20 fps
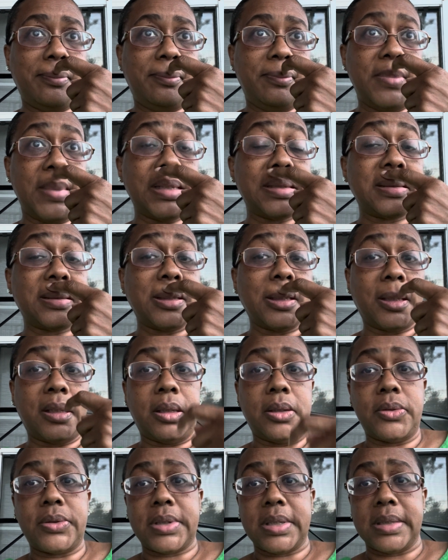that's the
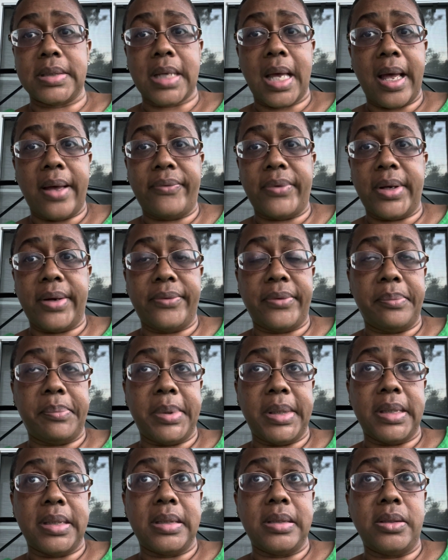closest I've ever
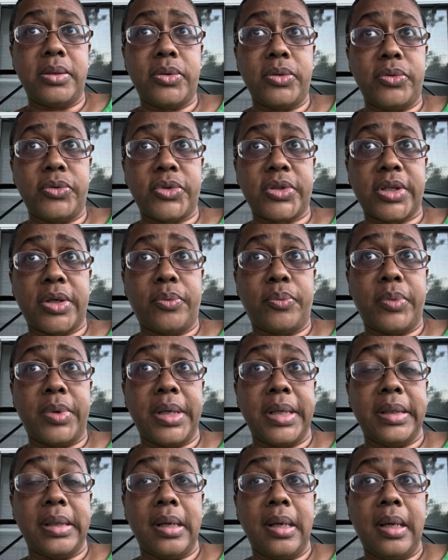been to
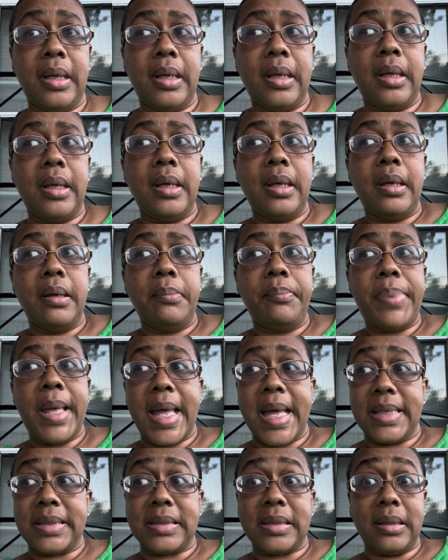someone
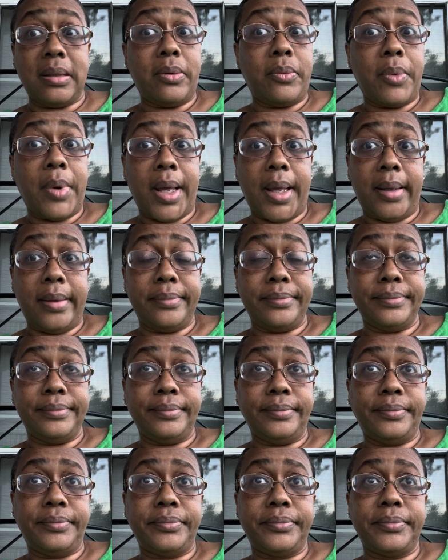passing away.
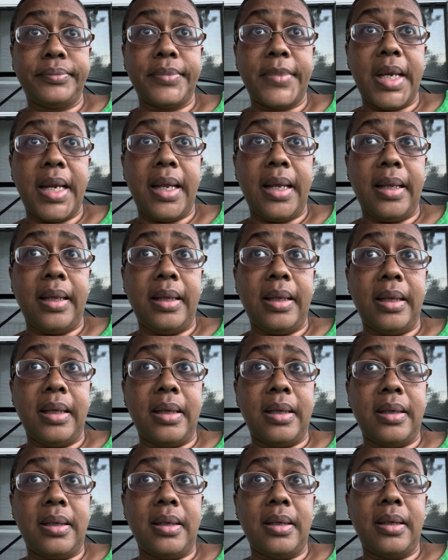
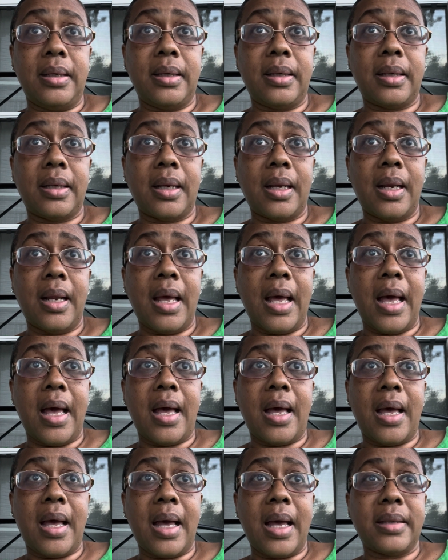
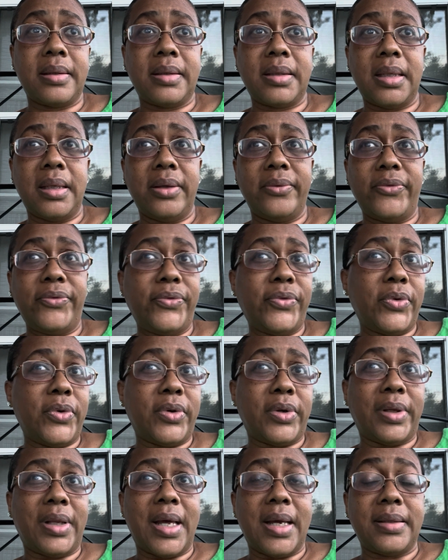And I think
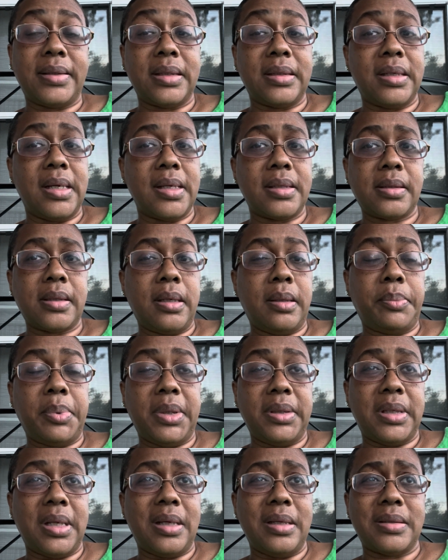for like the next couple
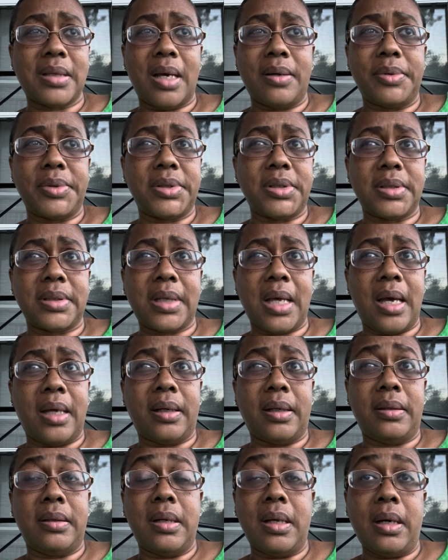of days, I was just kind
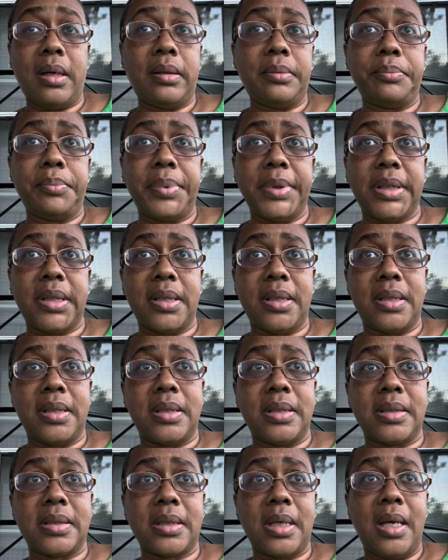of numb
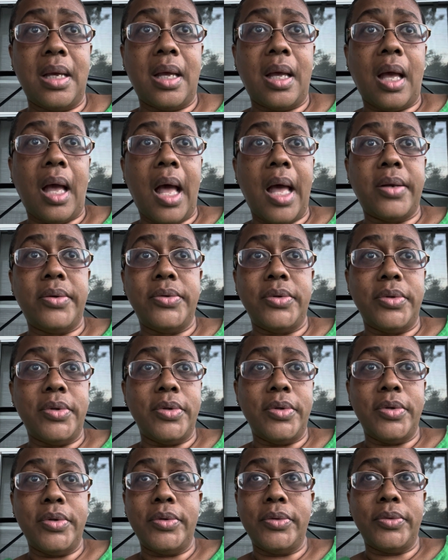because I
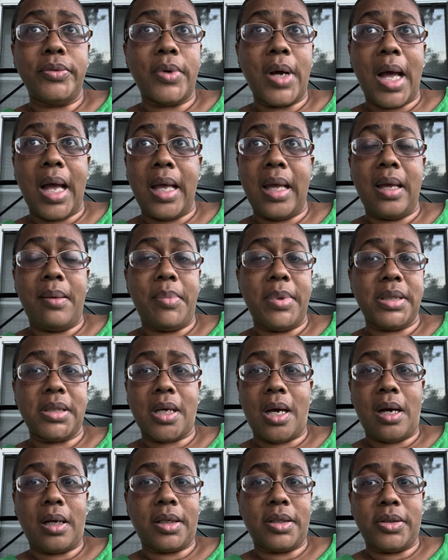knew I had been
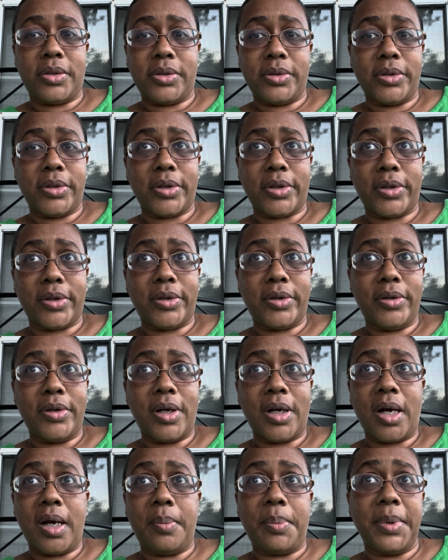talking to her
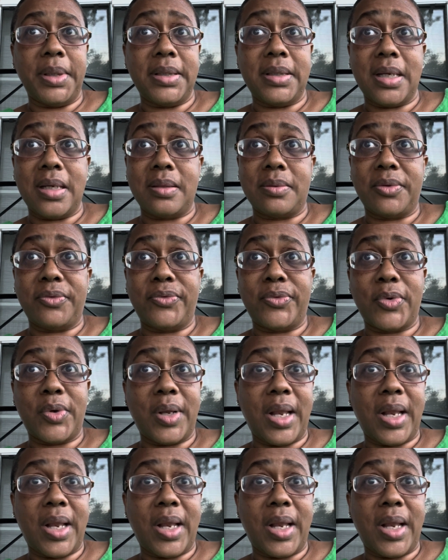a couple of days before